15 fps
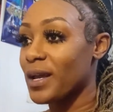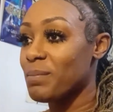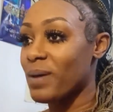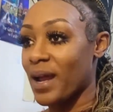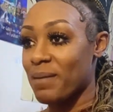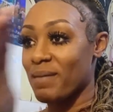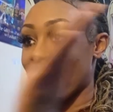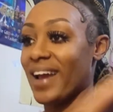But
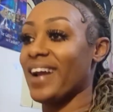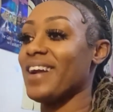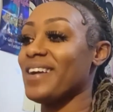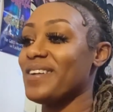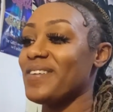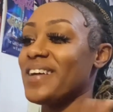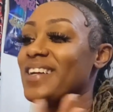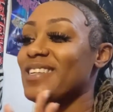I'm not here to
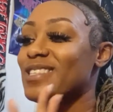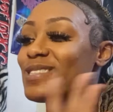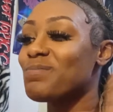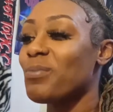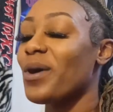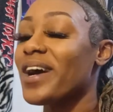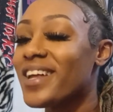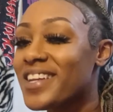do any
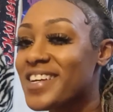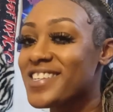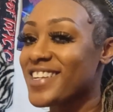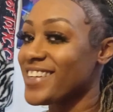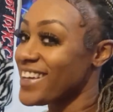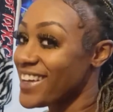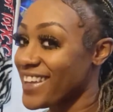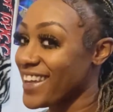spoilers or
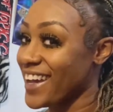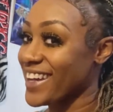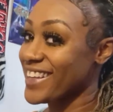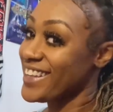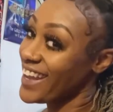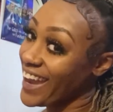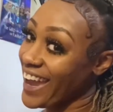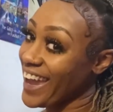nothing like
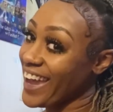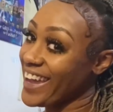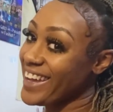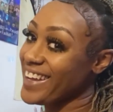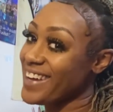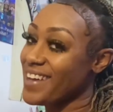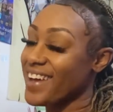that.